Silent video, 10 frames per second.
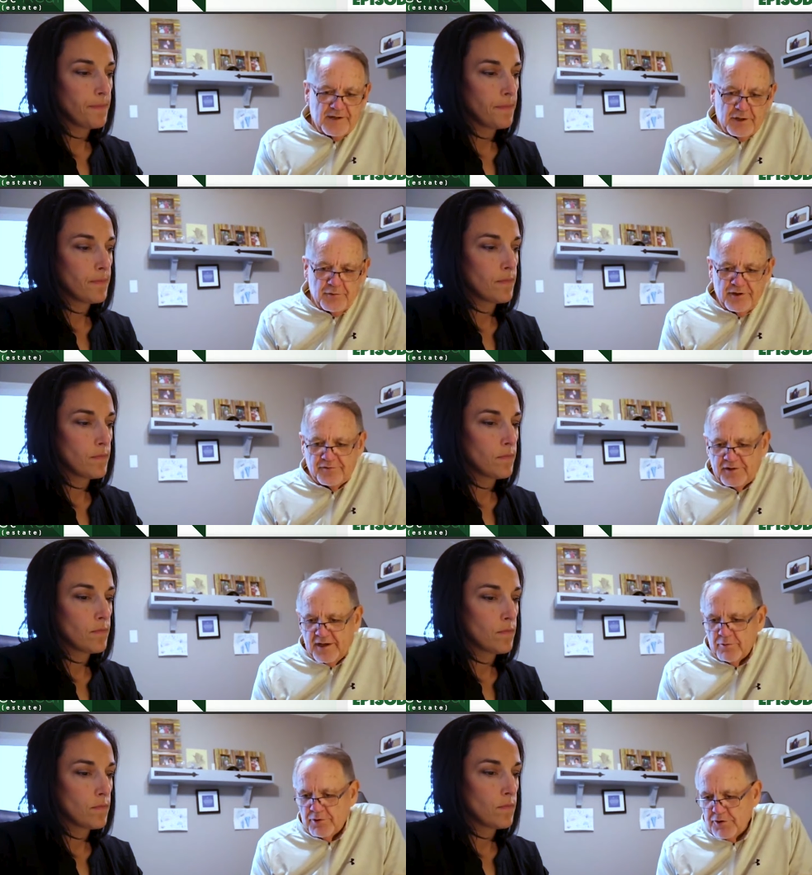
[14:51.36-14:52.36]
Speaker 1: and do this
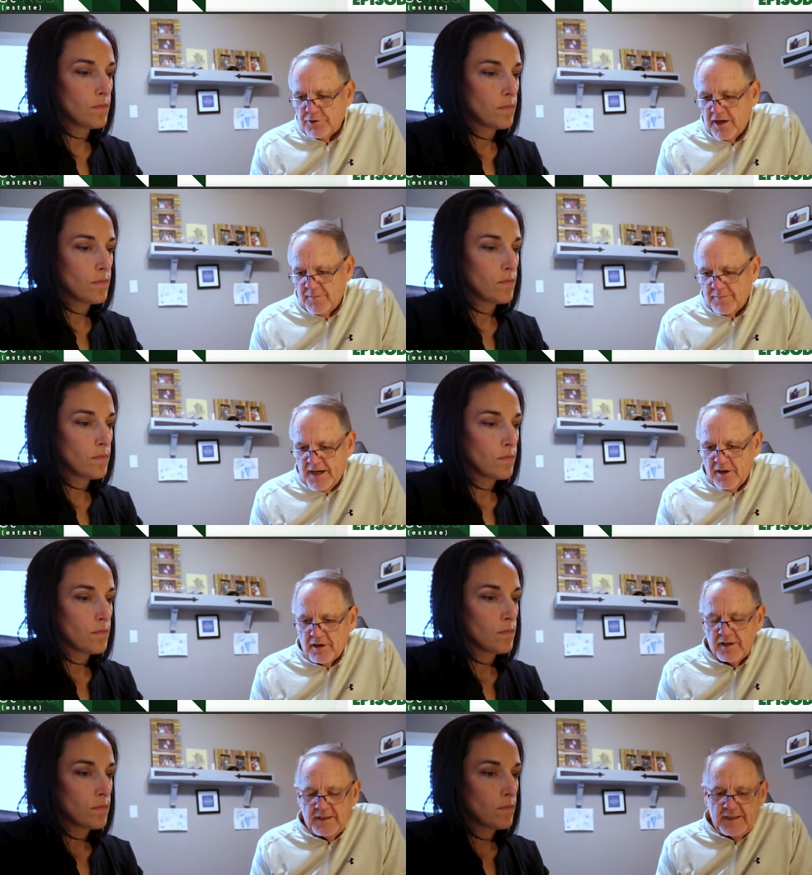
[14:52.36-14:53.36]
there. Will you come here?
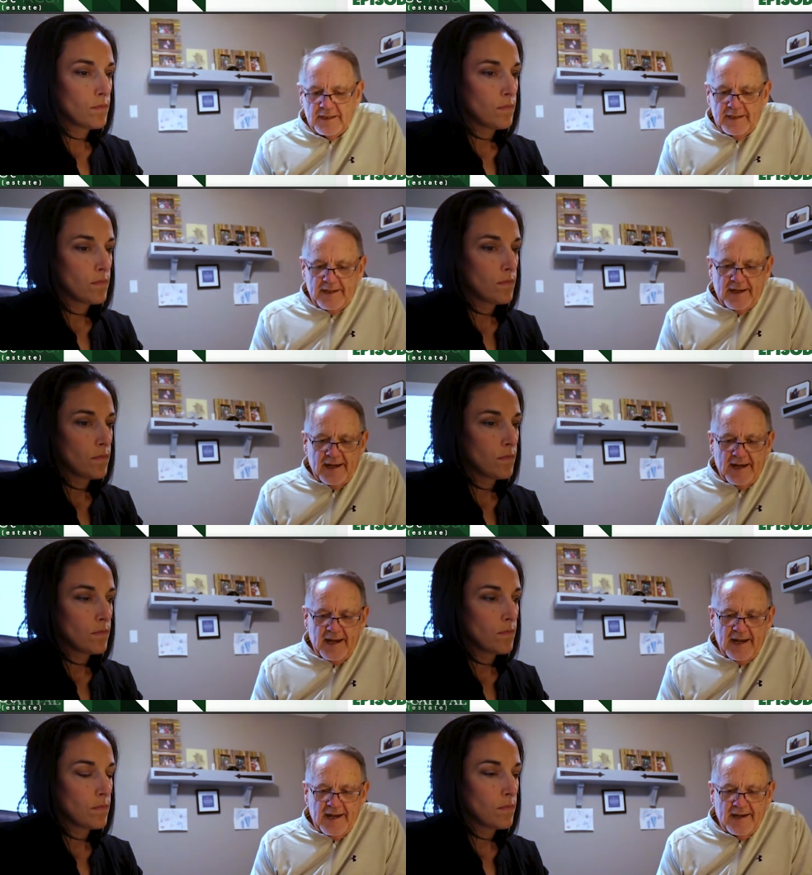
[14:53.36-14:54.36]

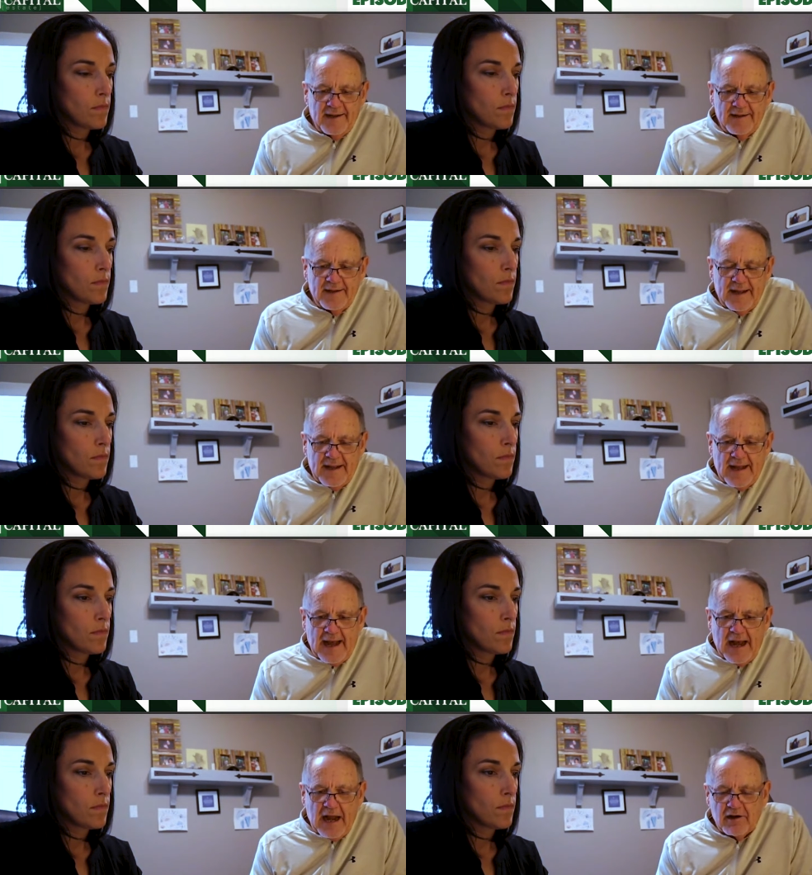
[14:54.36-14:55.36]
And
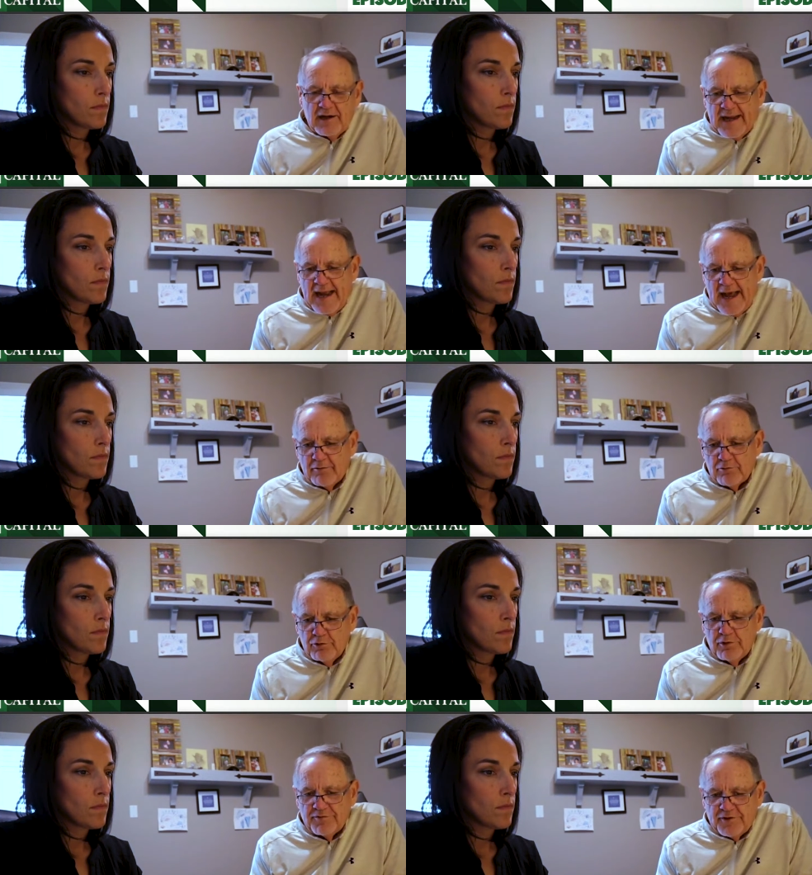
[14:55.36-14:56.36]
our kind of
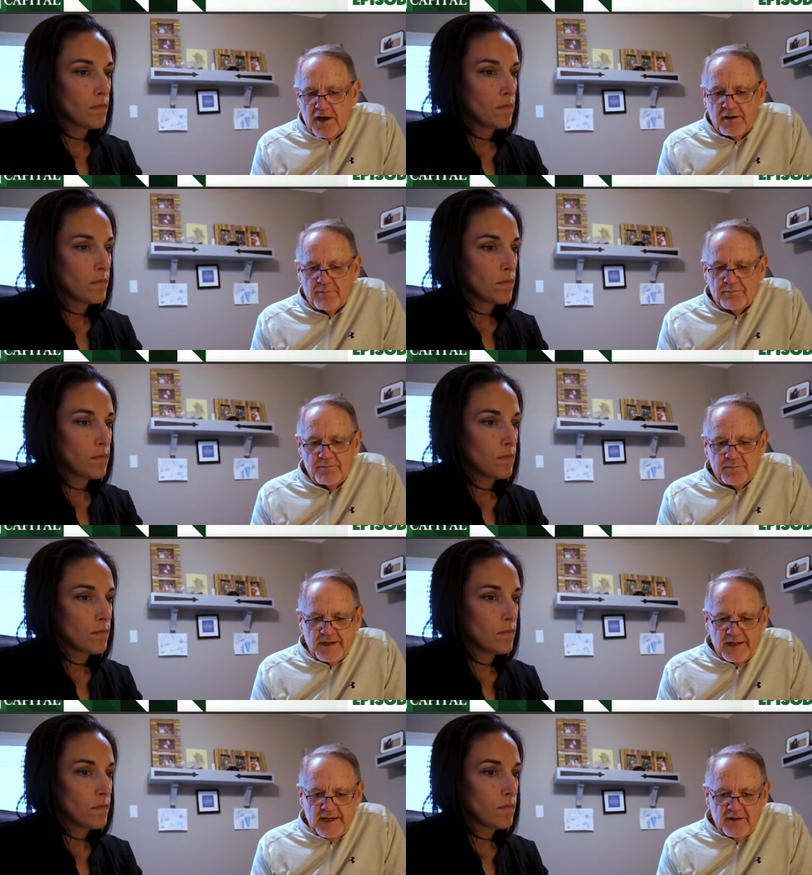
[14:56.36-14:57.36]
rule of thumb
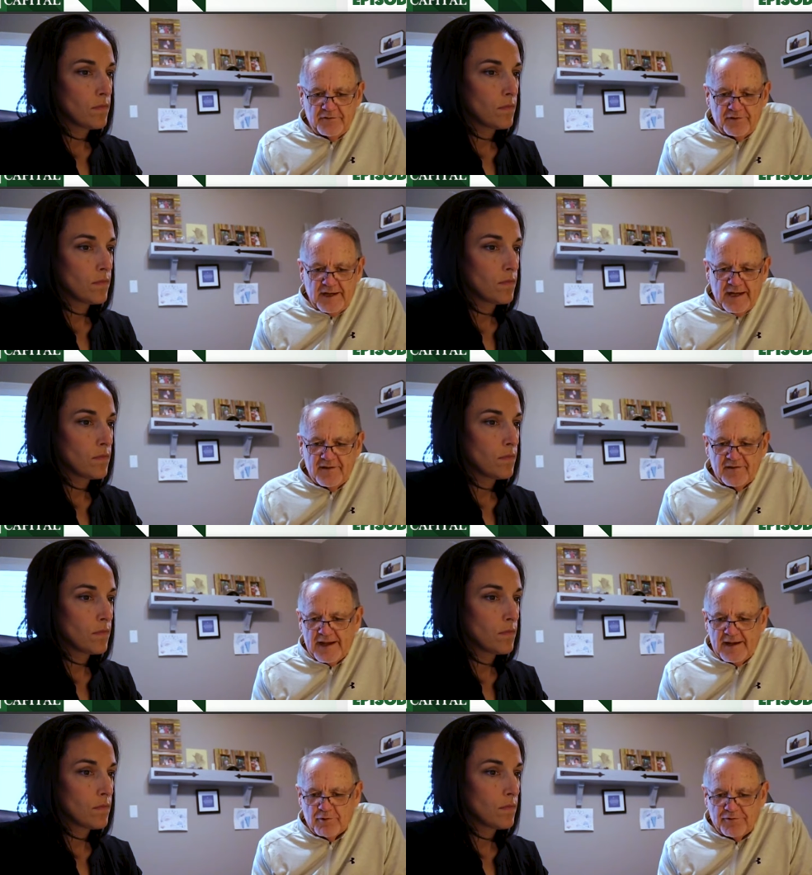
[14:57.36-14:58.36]
is
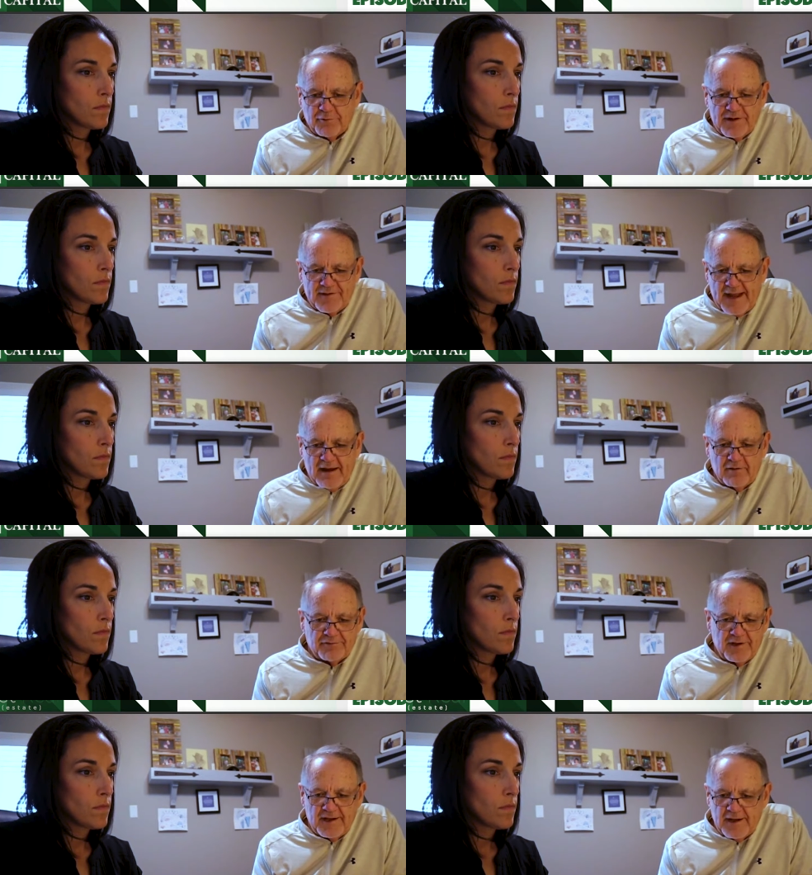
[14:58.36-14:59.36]
anything with three
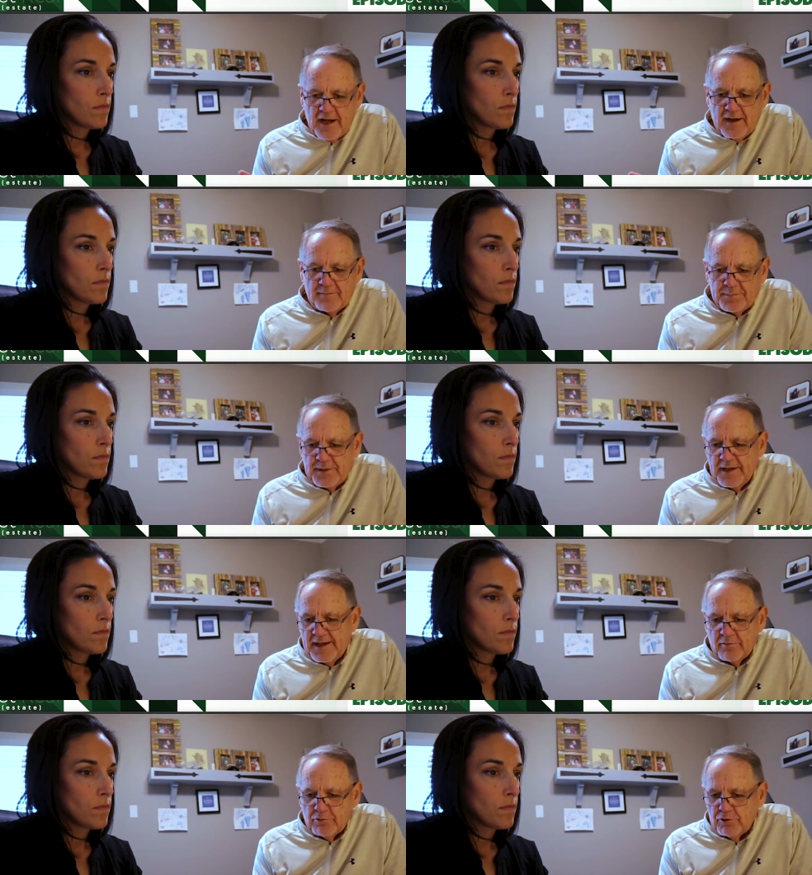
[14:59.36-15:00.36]
thousand and up in
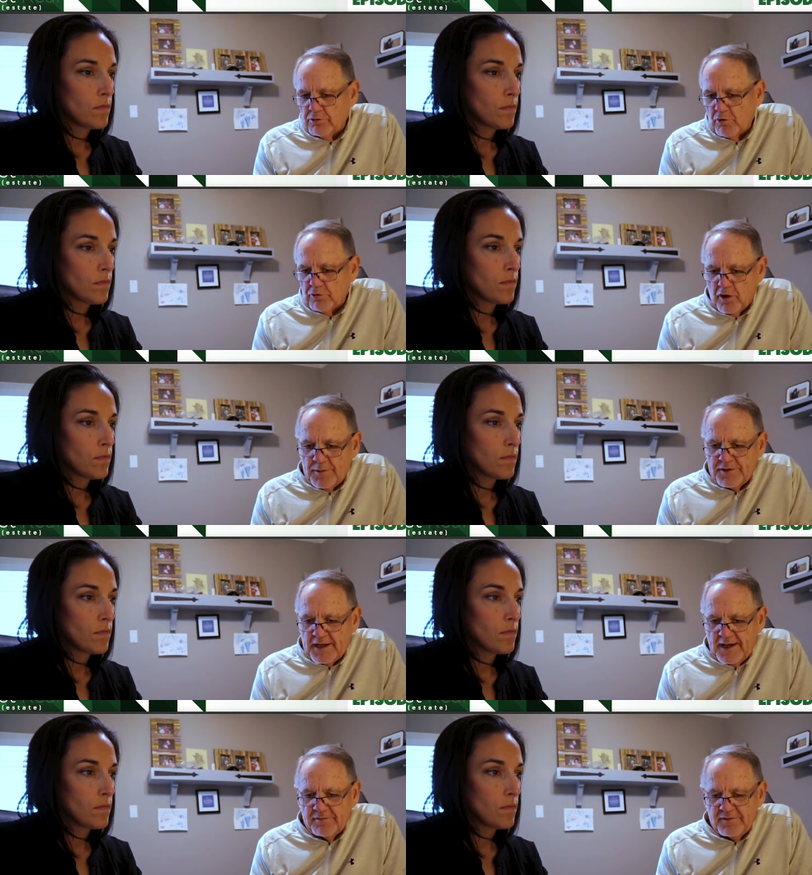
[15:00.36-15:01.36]
a rural Oklahoma
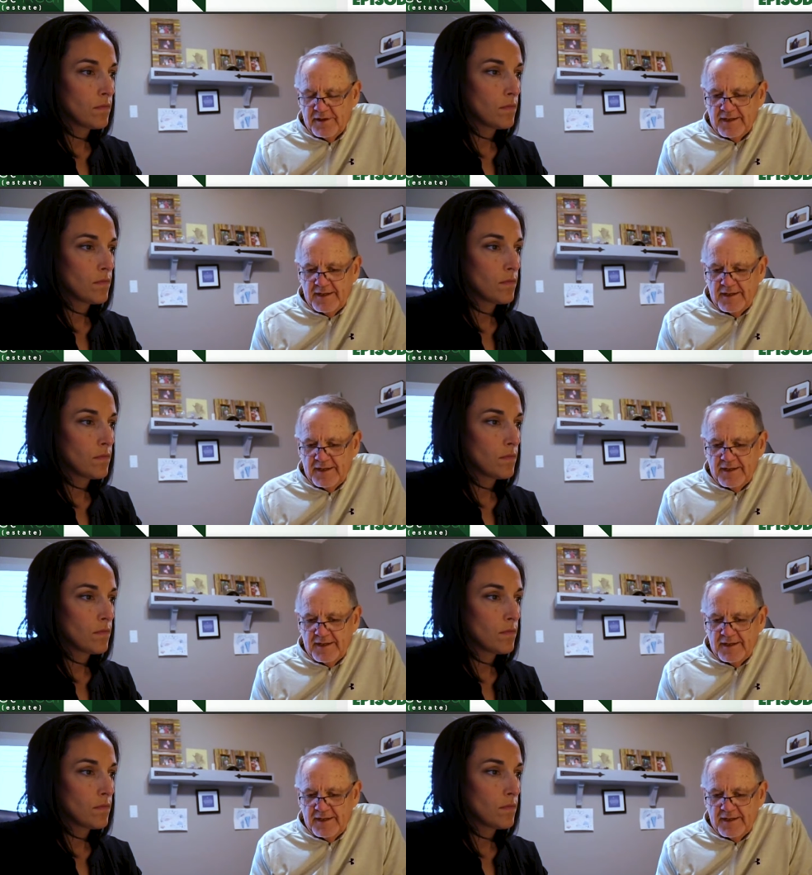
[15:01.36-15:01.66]
town,